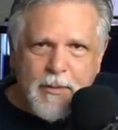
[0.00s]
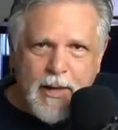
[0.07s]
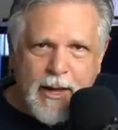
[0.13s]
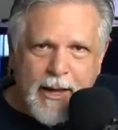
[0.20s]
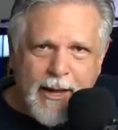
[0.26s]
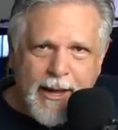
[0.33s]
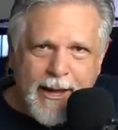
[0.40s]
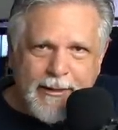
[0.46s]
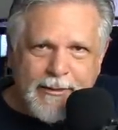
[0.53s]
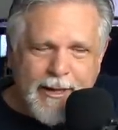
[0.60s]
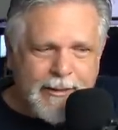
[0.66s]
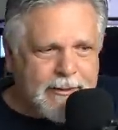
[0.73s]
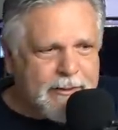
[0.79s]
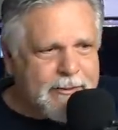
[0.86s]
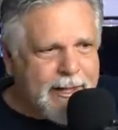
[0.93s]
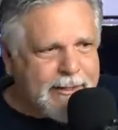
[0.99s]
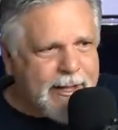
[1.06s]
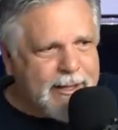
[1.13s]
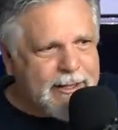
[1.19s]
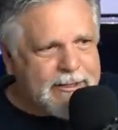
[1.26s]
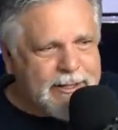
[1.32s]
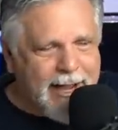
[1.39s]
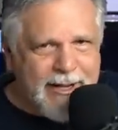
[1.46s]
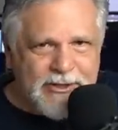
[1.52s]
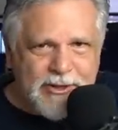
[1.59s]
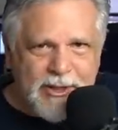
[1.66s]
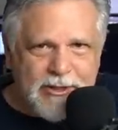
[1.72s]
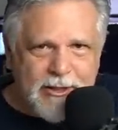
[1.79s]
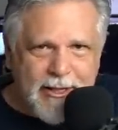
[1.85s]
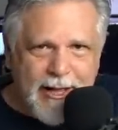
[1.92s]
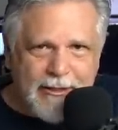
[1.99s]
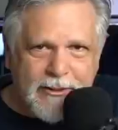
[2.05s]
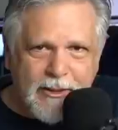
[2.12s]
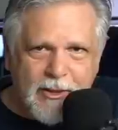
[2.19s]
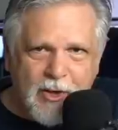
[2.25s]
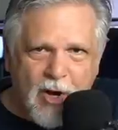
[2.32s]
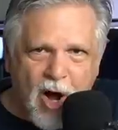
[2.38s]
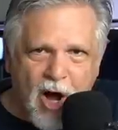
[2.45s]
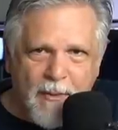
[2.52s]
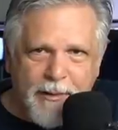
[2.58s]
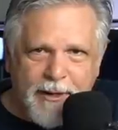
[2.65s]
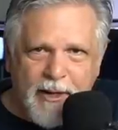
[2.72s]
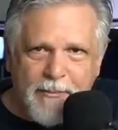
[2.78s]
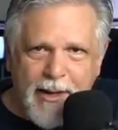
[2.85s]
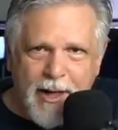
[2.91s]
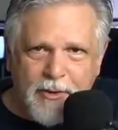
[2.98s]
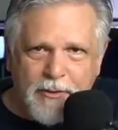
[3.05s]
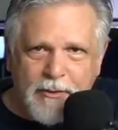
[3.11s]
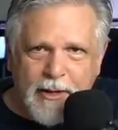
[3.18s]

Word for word: And that kind of ties into that comment about